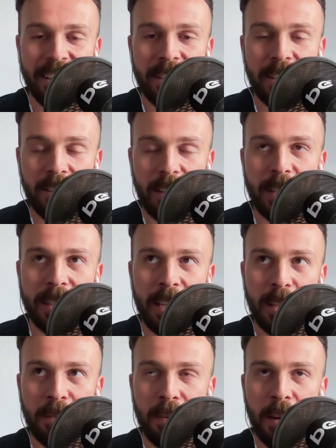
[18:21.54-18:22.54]
no,
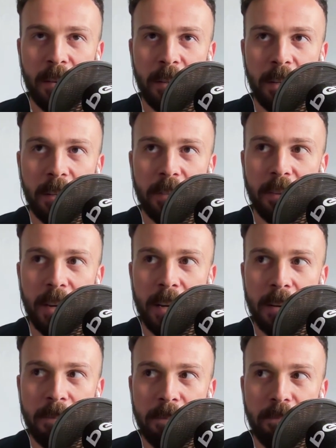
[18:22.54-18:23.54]
that's fair enough.
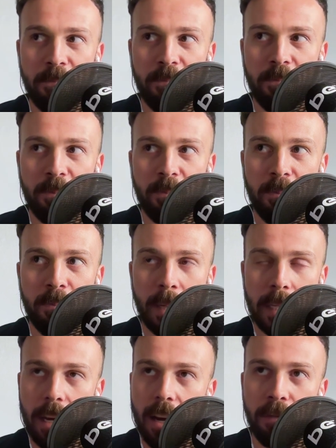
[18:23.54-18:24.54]
But
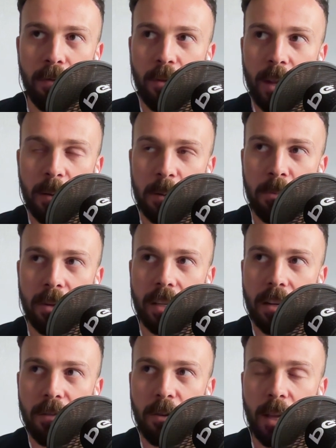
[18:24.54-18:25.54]
yeah, I thought that was
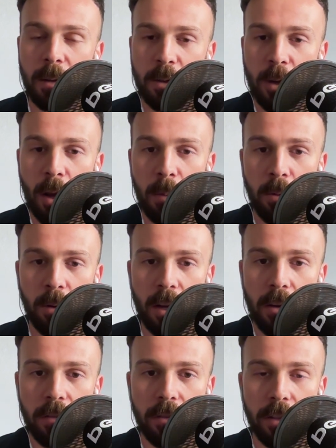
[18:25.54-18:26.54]
brilliant. I thought that was Klopp all
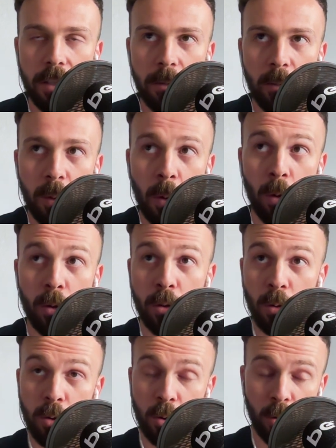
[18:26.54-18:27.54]
over. And we
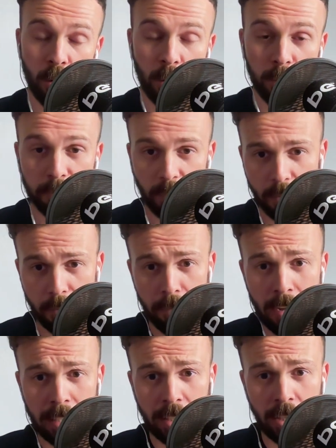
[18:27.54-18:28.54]
also saw Van